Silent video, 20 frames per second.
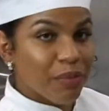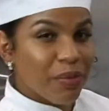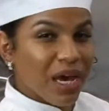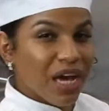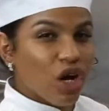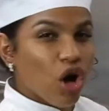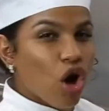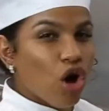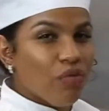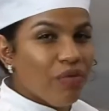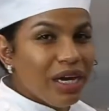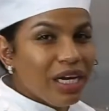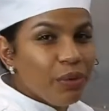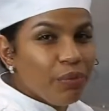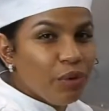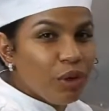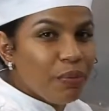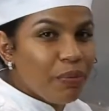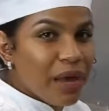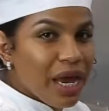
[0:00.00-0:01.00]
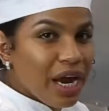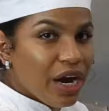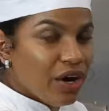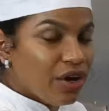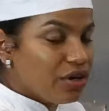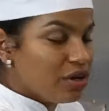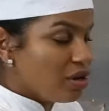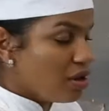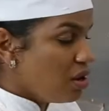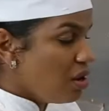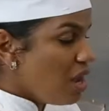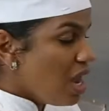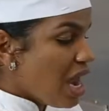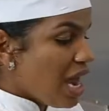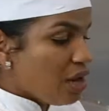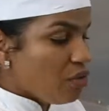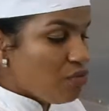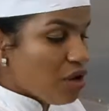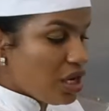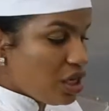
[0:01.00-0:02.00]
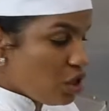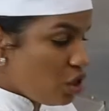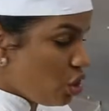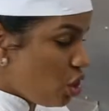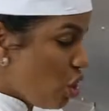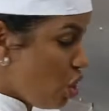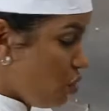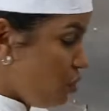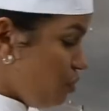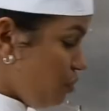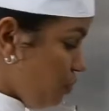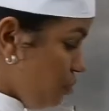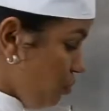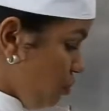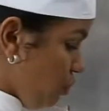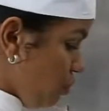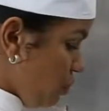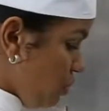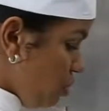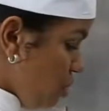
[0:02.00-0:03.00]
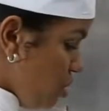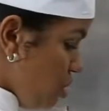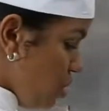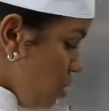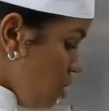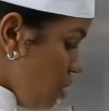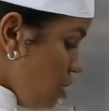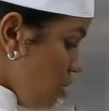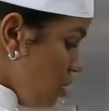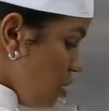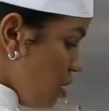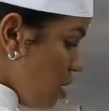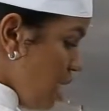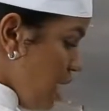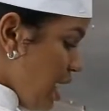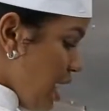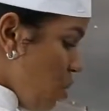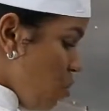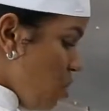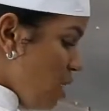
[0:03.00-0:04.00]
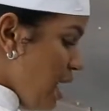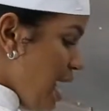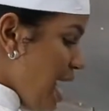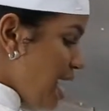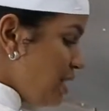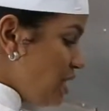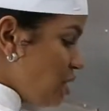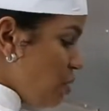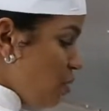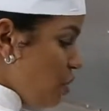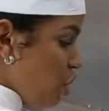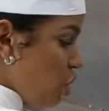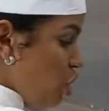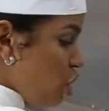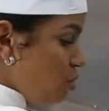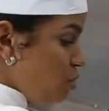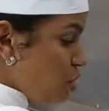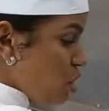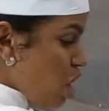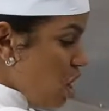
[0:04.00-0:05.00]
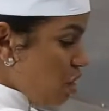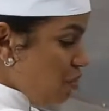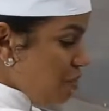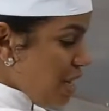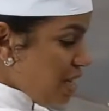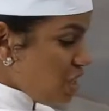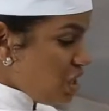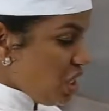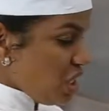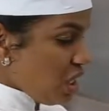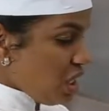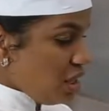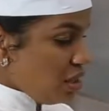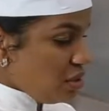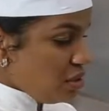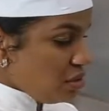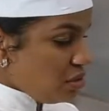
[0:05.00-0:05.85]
pan already prepared and ready to go. And I want to add some herbs on my chicken,